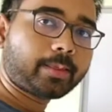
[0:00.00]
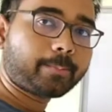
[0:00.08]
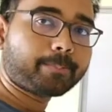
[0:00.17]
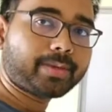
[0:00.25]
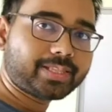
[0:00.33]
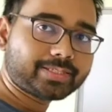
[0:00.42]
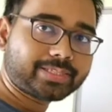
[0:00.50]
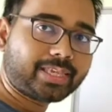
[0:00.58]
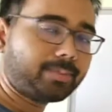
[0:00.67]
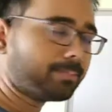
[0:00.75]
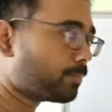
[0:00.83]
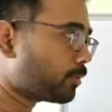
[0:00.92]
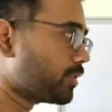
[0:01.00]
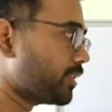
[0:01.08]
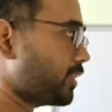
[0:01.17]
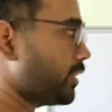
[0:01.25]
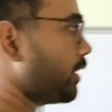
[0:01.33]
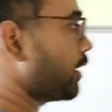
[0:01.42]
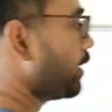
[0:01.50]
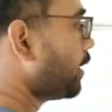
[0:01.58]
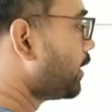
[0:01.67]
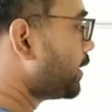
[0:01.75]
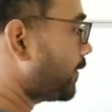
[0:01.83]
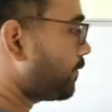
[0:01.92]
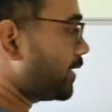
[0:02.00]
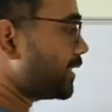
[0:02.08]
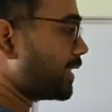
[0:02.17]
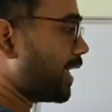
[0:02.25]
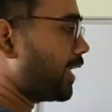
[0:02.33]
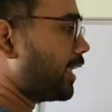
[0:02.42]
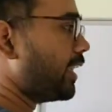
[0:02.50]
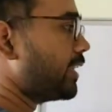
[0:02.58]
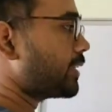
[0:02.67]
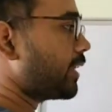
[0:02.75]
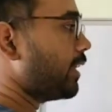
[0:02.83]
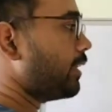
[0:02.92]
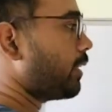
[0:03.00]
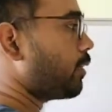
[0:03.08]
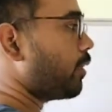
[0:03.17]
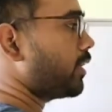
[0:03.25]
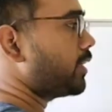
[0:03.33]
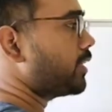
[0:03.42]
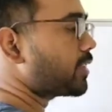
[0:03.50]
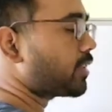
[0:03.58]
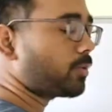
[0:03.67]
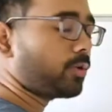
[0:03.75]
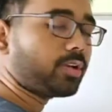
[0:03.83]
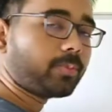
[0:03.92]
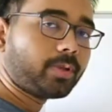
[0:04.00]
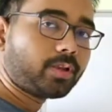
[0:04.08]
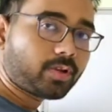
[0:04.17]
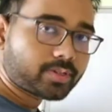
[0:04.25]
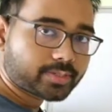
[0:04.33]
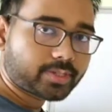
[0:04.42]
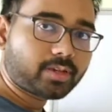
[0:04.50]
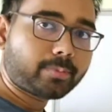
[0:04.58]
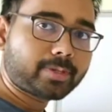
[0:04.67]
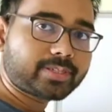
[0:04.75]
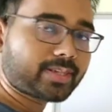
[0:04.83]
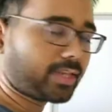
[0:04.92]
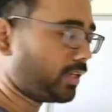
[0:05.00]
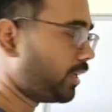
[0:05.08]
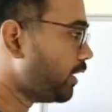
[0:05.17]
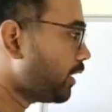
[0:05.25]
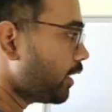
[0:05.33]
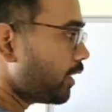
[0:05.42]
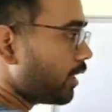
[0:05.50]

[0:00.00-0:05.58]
by the same procedure, if this angle is A, the coordinates are going to be cos A, sin A.